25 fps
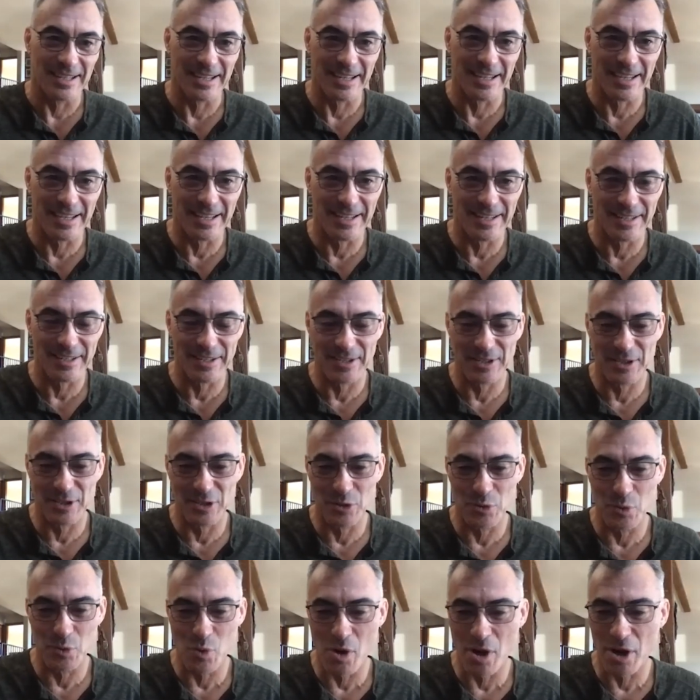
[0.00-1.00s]
and
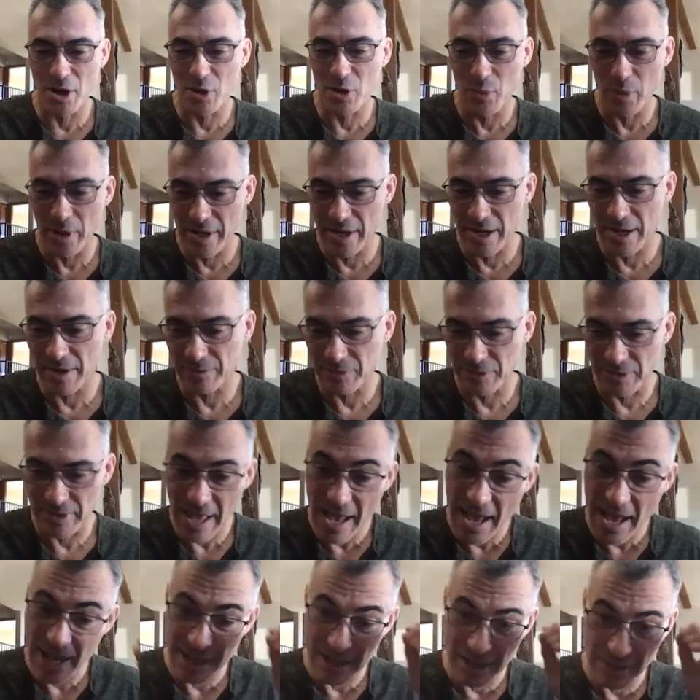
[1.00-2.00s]
you walk away after
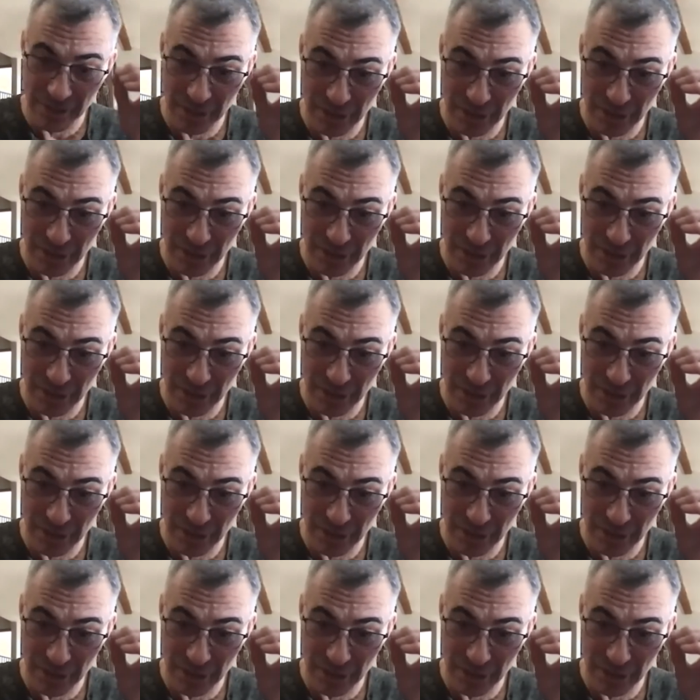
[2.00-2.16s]
that and